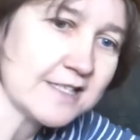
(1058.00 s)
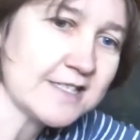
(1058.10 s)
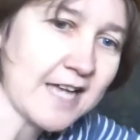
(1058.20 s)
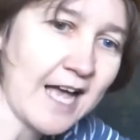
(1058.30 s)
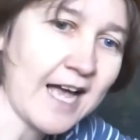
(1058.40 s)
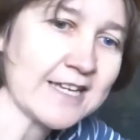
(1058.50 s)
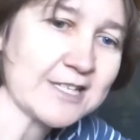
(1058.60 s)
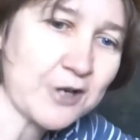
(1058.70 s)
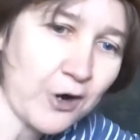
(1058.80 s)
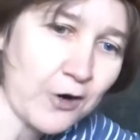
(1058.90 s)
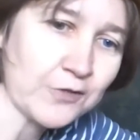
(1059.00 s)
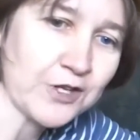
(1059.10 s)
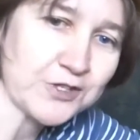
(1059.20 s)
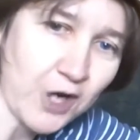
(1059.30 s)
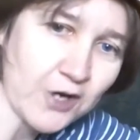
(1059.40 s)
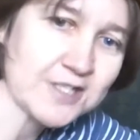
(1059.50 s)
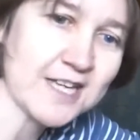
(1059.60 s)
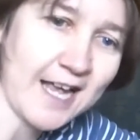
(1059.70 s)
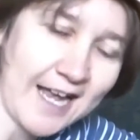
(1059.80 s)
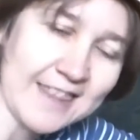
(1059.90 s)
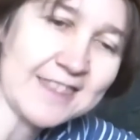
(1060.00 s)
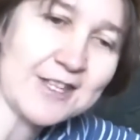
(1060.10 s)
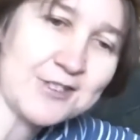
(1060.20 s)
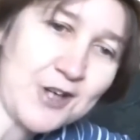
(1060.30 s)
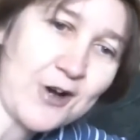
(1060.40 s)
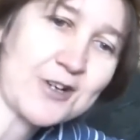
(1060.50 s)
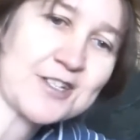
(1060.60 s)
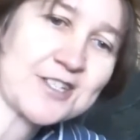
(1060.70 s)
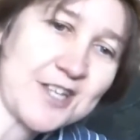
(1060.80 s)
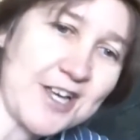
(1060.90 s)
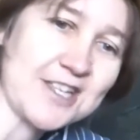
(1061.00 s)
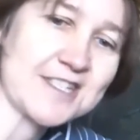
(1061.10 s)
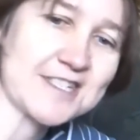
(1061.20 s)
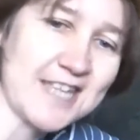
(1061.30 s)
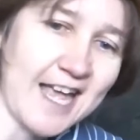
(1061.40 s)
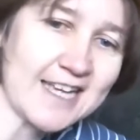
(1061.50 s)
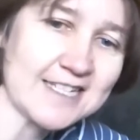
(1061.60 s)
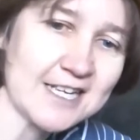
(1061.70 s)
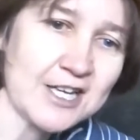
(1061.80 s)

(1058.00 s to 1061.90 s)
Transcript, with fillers: Daddy called the doctor, and the doctor said,